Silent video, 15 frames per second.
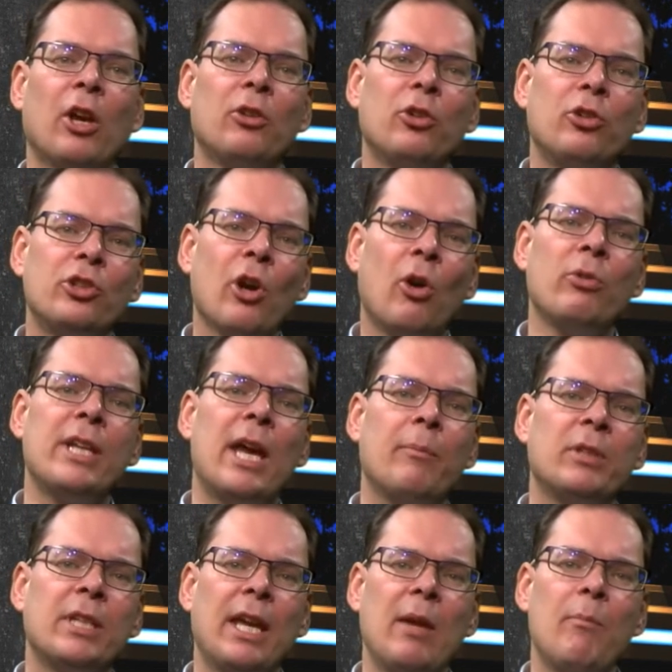to show
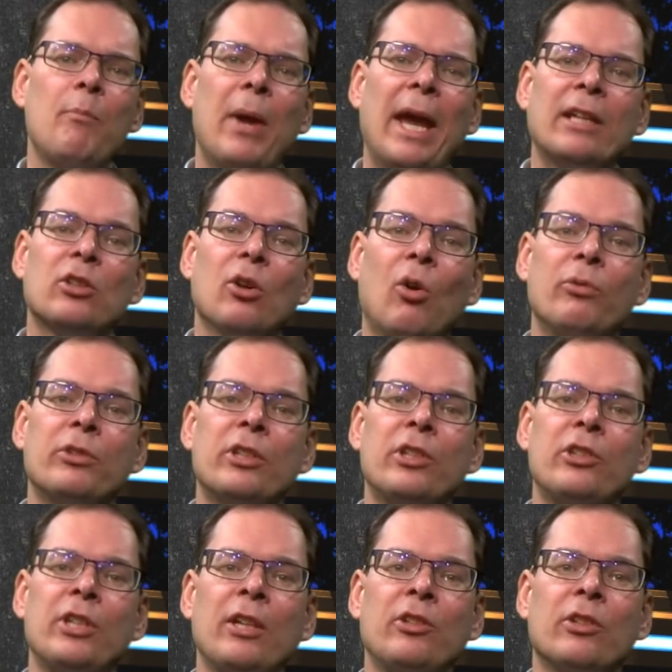them the impact of the
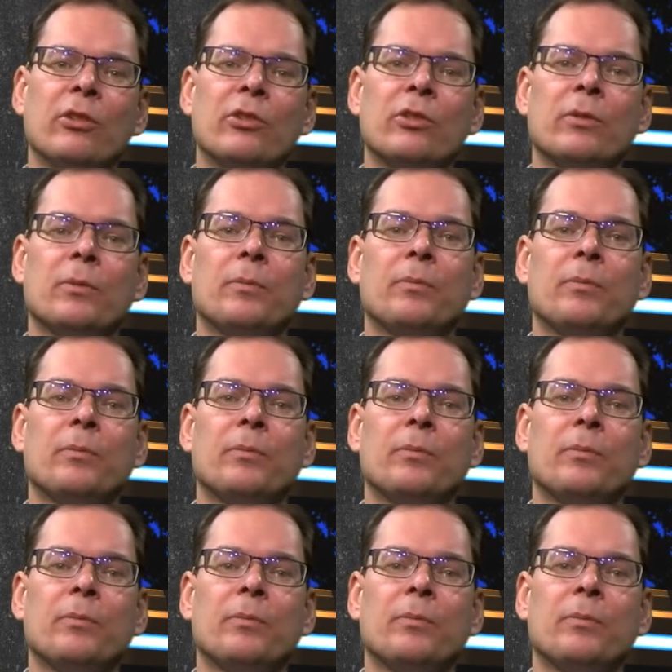decisions.